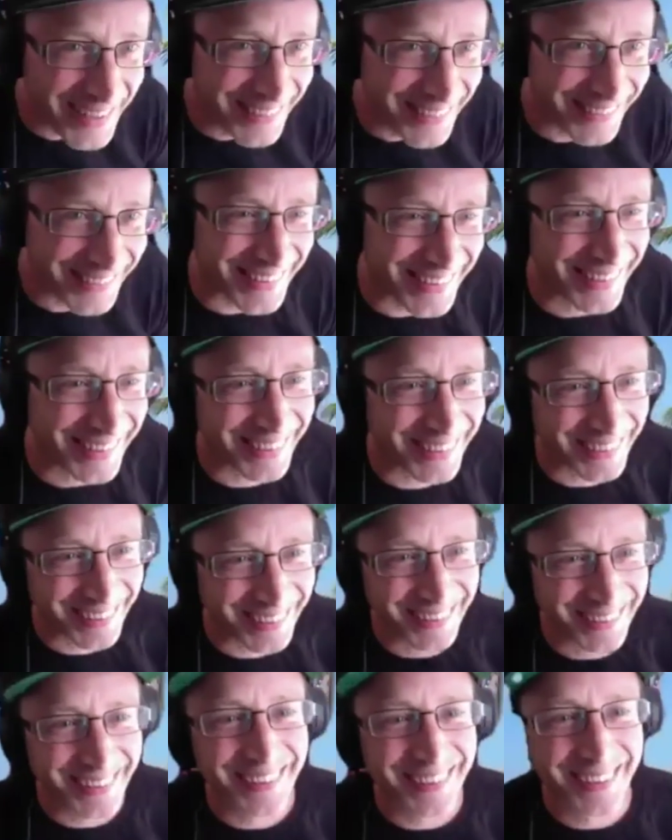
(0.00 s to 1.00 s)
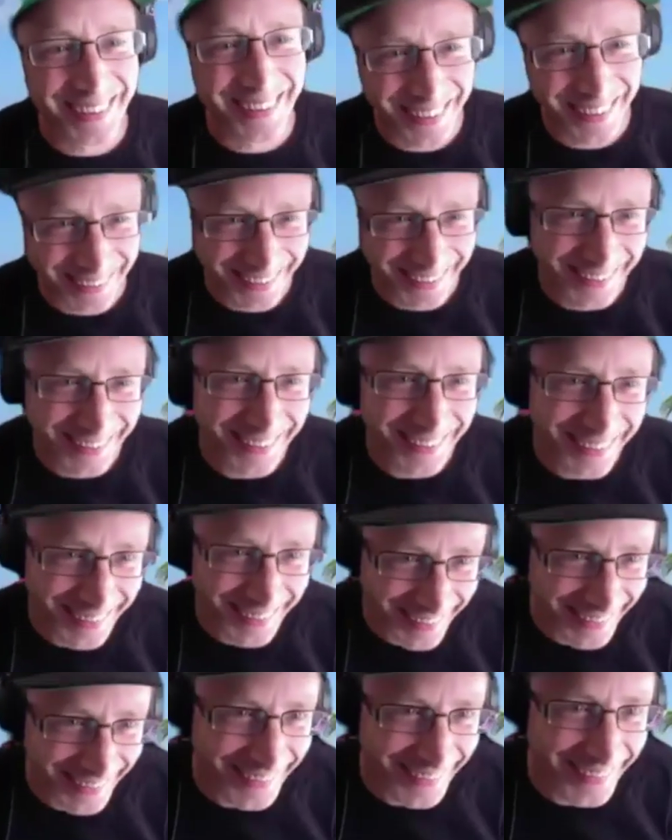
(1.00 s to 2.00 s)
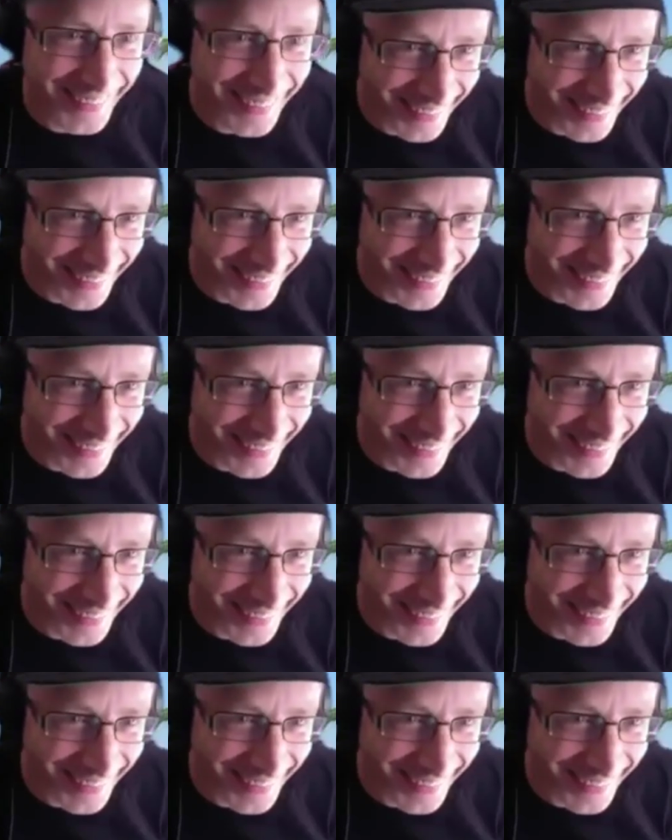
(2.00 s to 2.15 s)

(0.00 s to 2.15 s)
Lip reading: That was the current thing.